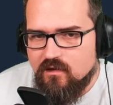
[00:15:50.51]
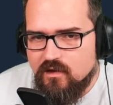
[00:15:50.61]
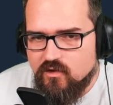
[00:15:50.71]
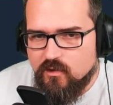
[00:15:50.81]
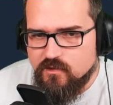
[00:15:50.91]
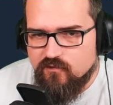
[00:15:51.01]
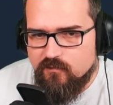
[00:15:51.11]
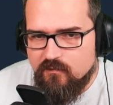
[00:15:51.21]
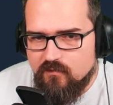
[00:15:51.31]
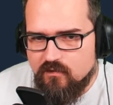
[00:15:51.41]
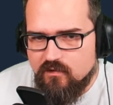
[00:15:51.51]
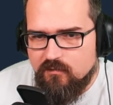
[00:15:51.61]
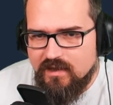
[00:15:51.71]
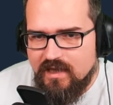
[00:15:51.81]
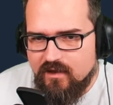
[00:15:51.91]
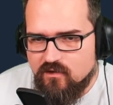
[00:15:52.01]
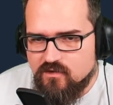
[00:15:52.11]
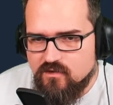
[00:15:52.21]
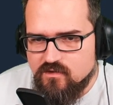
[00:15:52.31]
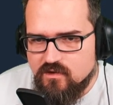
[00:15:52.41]
in terms of the
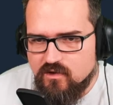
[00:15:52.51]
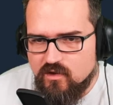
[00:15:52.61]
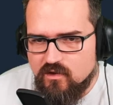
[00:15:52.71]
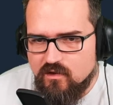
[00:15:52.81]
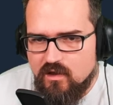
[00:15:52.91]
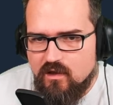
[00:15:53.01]
mechanics using their